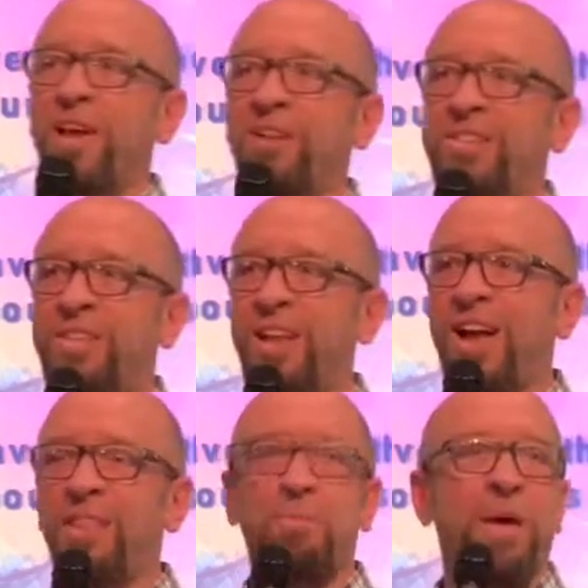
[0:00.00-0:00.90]
that are sitting
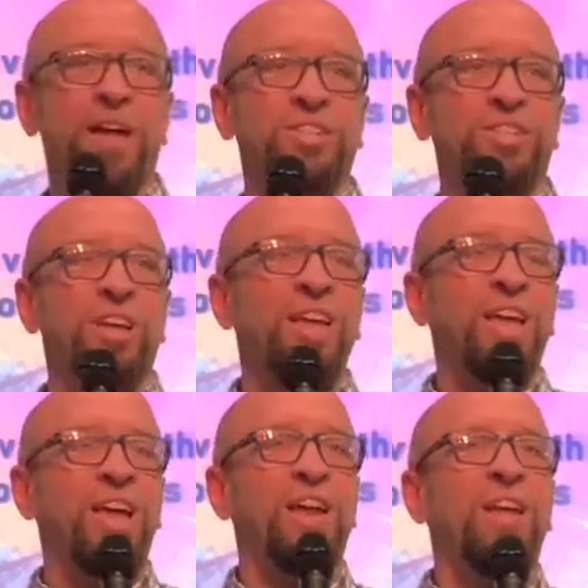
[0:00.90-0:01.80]
on the bench
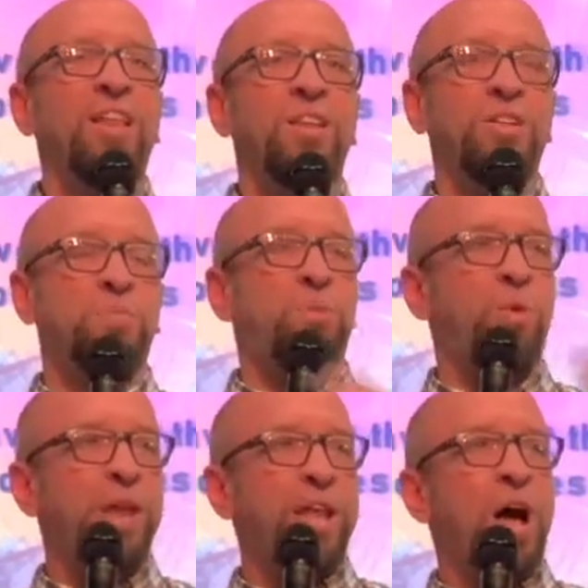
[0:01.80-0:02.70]
and they're just
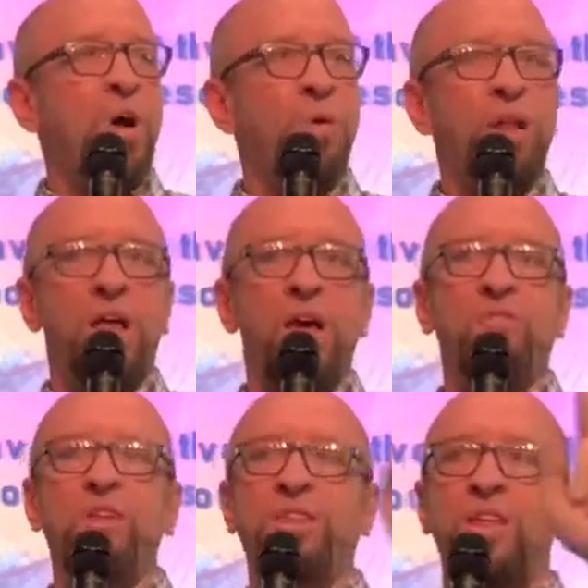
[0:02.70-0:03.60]
pointing out
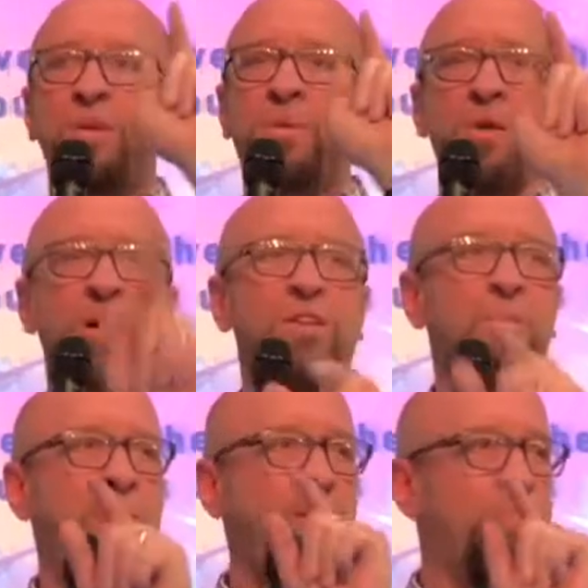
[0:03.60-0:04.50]
everything about other
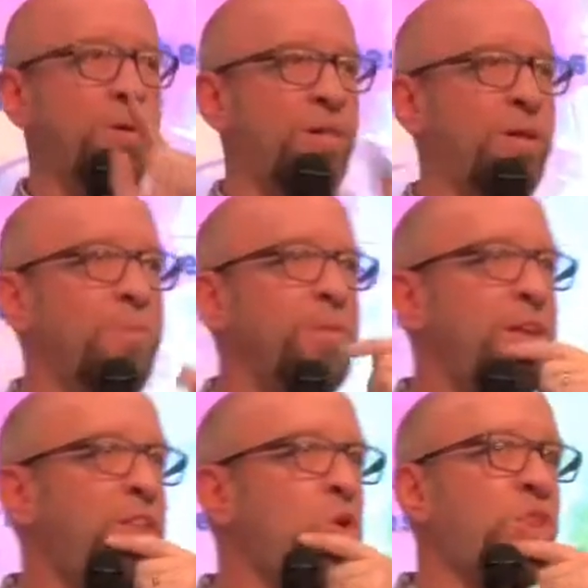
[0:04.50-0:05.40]
people.
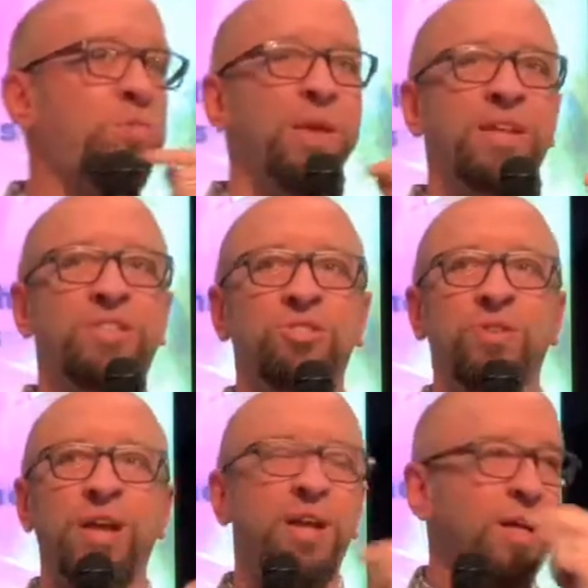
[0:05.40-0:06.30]
In youth
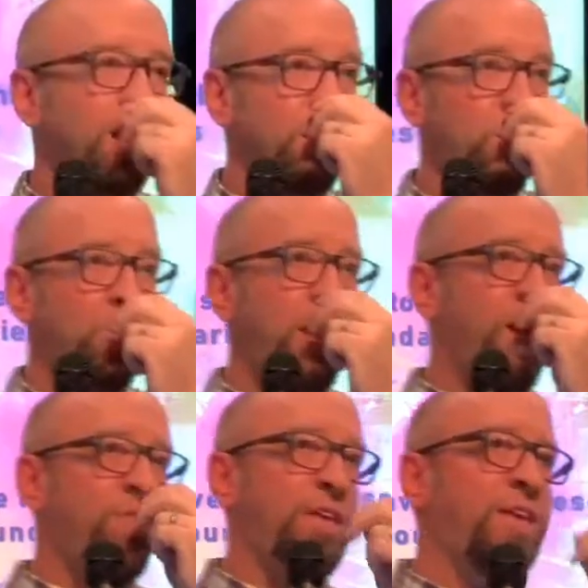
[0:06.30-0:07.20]
ministry, you would
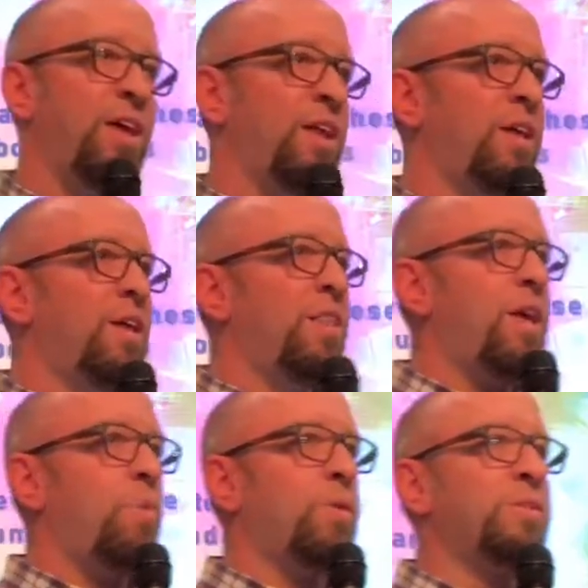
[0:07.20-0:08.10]
have the kid
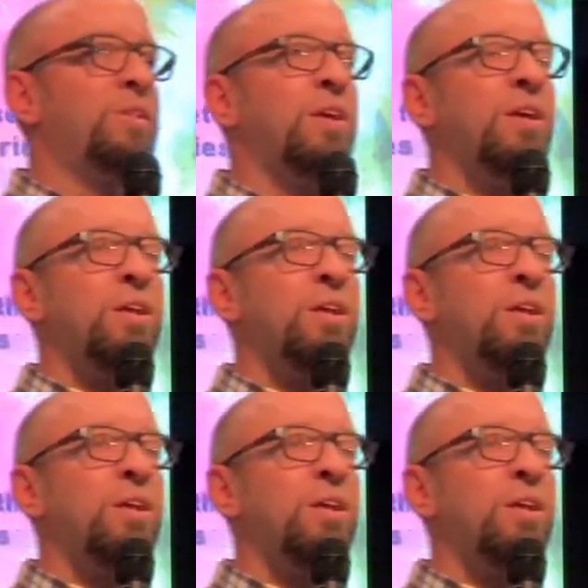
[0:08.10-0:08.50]
that was